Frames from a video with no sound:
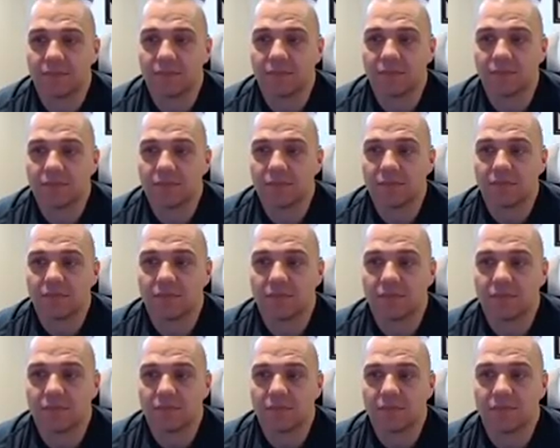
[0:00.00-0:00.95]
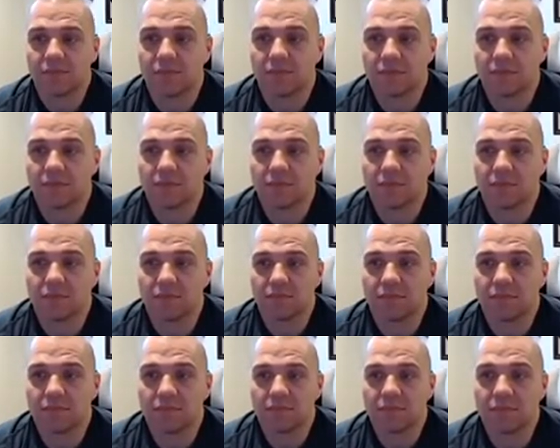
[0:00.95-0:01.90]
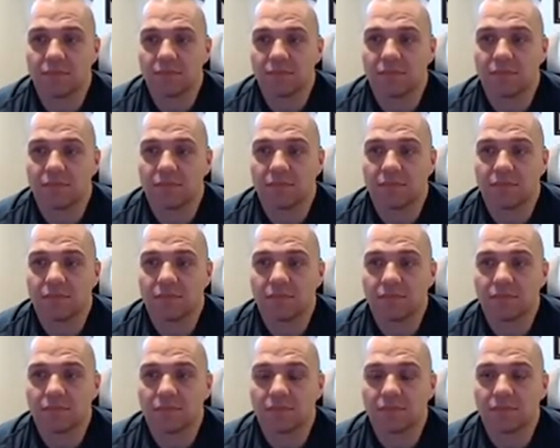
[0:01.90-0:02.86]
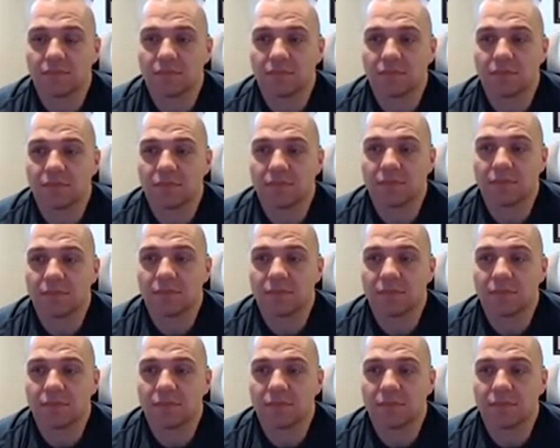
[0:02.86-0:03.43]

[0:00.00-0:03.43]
(not speaking)